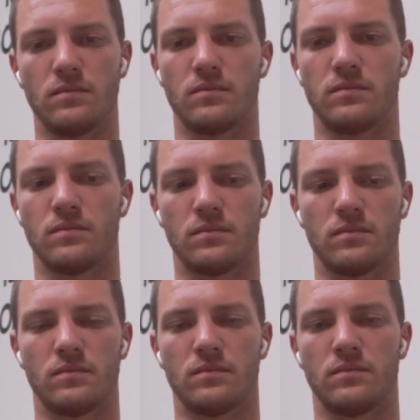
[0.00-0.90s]

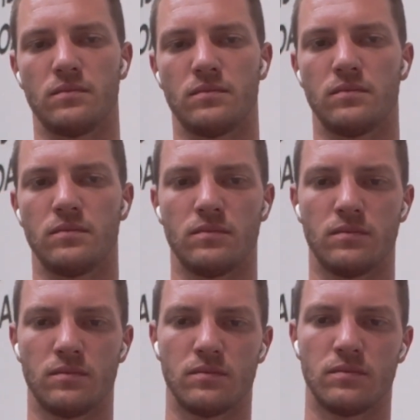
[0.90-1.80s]

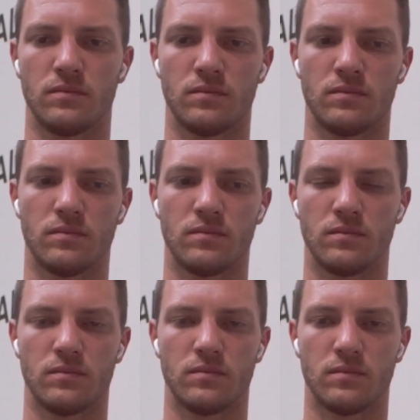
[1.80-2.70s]

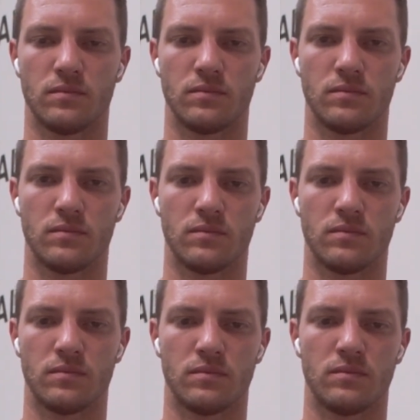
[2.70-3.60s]

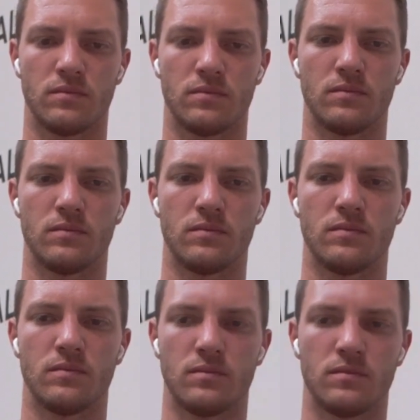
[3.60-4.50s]

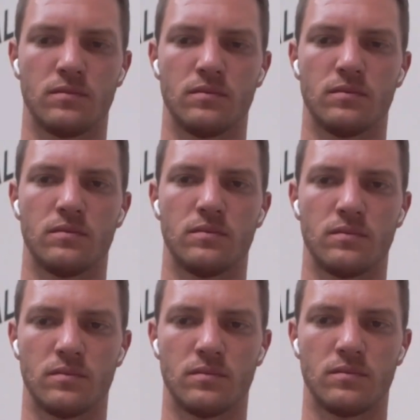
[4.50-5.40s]

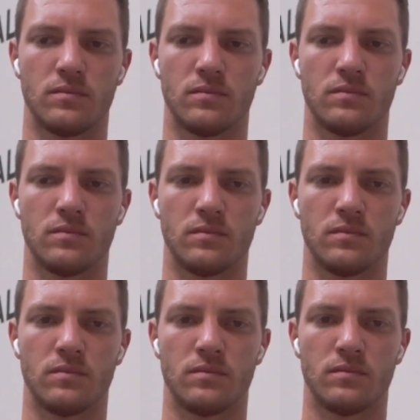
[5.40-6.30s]

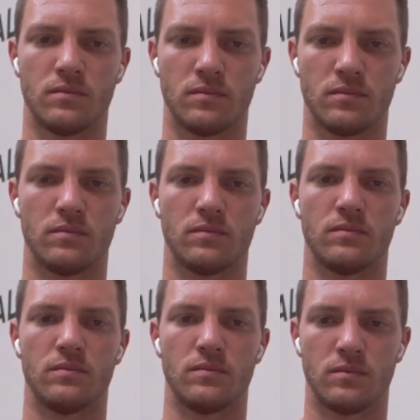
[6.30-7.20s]

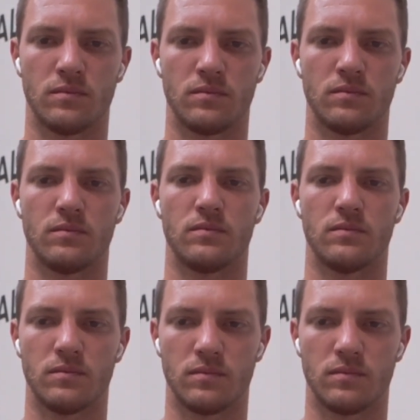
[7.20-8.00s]
This person isn't speaking.